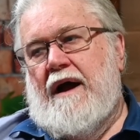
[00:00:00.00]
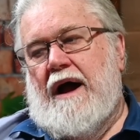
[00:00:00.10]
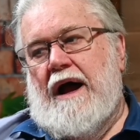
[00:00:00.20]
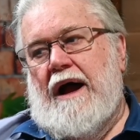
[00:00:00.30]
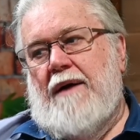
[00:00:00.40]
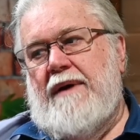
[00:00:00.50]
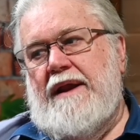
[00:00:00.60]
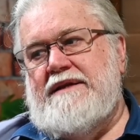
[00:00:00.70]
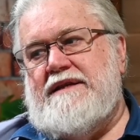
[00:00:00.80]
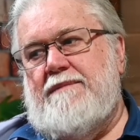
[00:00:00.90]
And
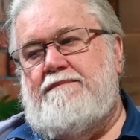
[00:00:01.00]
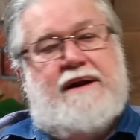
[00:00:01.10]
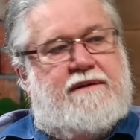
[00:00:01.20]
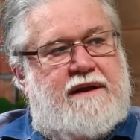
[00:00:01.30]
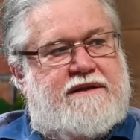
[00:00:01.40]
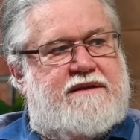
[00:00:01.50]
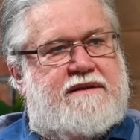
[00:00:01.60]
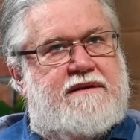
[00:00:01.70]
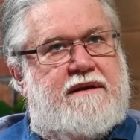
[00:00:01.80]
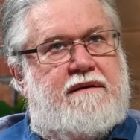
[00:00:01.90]
he said, but
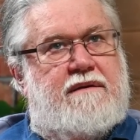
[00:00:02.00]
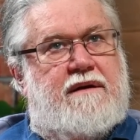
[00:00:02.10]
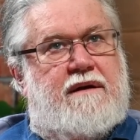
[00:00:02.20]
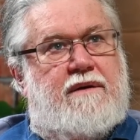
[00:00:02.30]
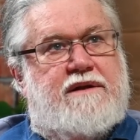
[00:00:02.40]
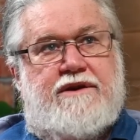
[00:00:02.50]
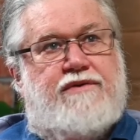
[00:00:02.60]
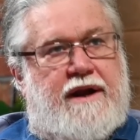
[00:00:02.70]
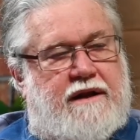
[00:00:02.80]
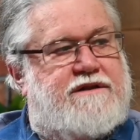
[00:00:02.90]
it's a
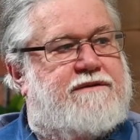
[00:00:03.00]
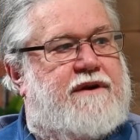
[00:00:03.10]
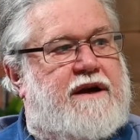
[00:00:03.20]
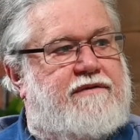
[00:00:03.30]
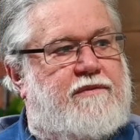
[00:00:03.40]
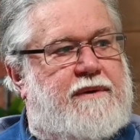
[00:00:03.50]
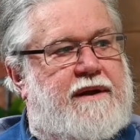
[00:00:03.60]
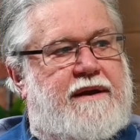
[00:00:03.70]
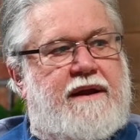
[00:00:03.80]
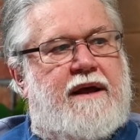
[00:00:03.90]
radical survival
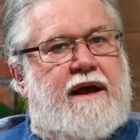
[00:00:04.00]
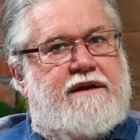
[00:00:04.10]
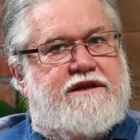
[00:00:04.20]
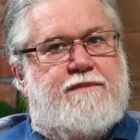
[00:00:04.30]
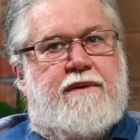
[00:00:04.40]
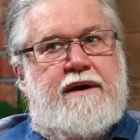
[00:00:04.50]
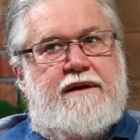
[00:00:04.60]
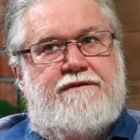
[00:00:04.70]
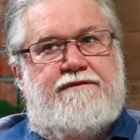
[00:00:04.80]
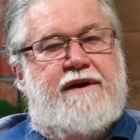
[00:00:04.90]
plan. And despite
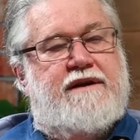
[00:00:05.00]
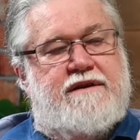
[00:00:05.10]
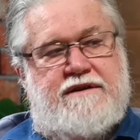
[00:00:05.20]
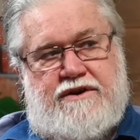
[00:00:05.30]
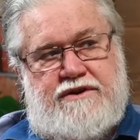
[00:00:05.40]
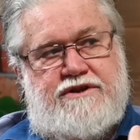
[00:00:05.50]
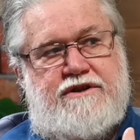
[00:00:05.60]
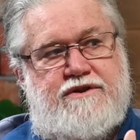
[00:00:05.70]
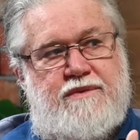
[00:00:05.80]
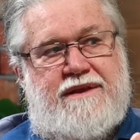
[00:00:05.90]
the fact as
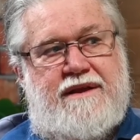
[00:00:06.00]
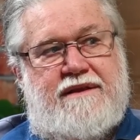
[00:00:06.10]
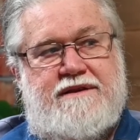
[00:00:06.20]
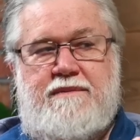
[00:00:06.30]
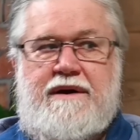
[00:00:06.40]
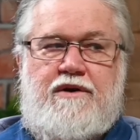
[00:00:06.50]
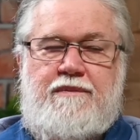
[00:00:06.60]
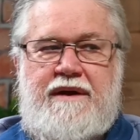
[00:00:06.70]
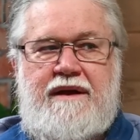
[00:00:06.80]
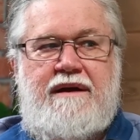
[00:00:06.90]
Christians, we think this might not
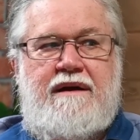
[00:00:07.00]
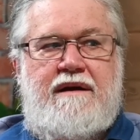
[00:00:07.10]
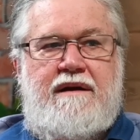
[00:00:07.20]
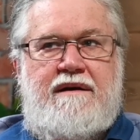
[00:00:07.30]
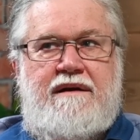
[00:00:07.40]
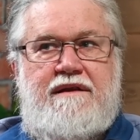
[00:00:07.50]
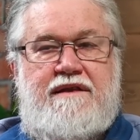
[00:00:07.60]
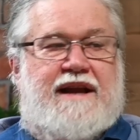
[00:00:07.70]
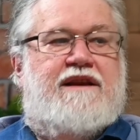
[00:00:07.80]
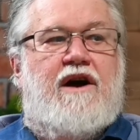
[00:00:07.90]
be
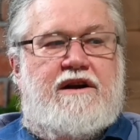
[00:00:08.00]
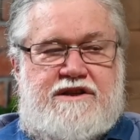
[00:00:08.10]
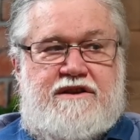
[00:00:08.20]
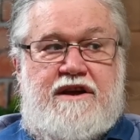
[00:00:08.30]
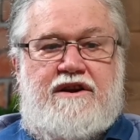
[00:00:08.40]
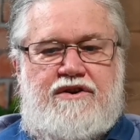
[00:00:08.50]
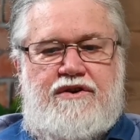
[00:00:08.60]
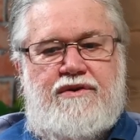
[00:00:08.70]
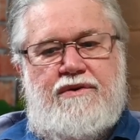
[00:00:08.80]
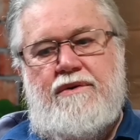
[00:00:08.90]
that nice a thing to
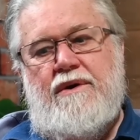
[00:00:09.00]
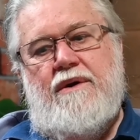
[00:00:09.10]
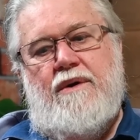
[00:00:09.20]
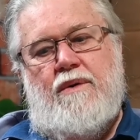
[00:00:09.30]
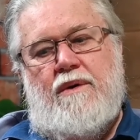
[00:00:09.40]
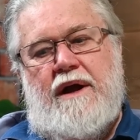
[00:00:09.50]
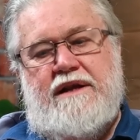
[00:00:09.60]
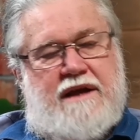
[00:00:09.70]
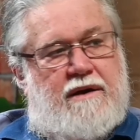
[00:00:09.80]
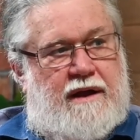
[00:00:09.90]
do,
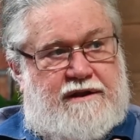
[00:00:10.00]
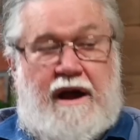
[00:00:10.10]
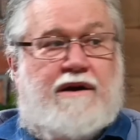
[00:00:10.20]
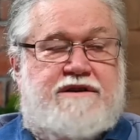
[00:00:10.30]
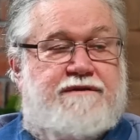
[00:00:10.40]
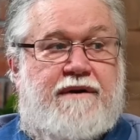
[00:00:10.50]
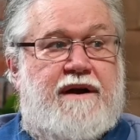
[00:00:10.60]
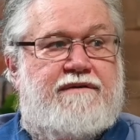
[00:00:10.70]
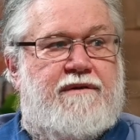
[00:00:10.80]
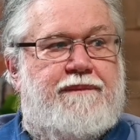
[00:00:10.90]
it's our
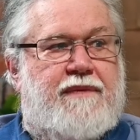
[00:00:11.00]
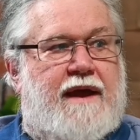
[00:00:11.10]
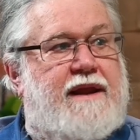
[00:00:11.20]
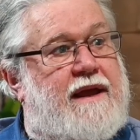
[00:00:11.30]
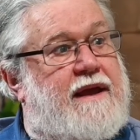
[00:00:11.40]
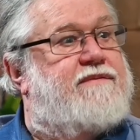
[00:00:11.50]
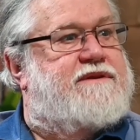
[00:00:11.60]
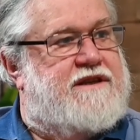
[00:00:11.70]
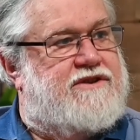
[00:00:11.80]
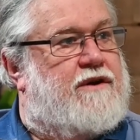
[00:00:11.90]
survival. And he was
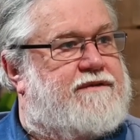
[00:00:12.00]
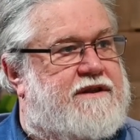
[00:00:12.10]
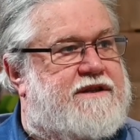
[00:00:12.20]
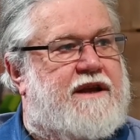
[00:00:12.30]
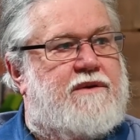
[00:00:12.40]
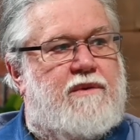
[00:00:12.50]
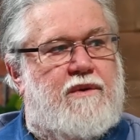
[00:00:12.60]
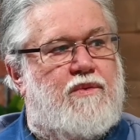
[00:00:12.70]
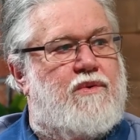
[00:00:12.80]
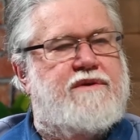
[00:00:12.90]
just after the Second World
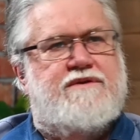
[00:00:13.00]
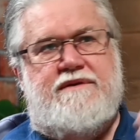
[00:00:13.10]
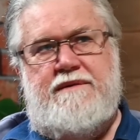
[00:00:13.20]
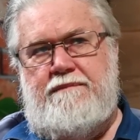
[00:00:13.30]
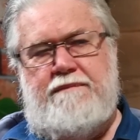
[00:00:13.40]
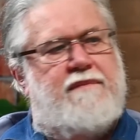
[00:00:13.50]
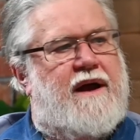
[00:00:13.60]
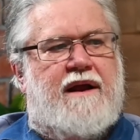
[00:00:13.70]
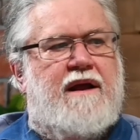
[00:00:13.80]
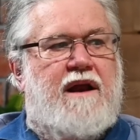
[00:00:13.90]
War. This was in
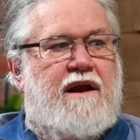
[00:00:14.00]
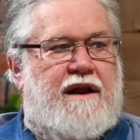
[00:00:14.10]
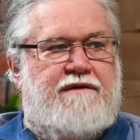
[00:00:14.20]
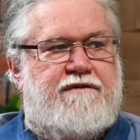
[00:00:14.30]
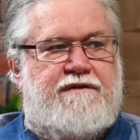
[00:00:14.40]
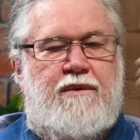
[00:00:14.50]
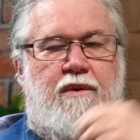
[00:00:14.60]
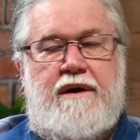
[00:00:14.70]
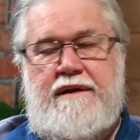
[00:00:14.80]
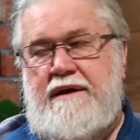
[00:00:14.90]
like
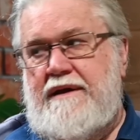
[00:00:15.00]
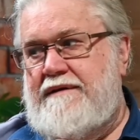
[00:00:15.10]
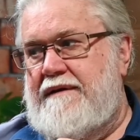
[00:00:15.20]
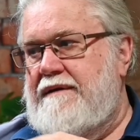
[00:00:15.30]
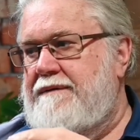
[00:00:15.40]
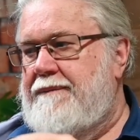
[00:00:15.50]
1951, I think he said.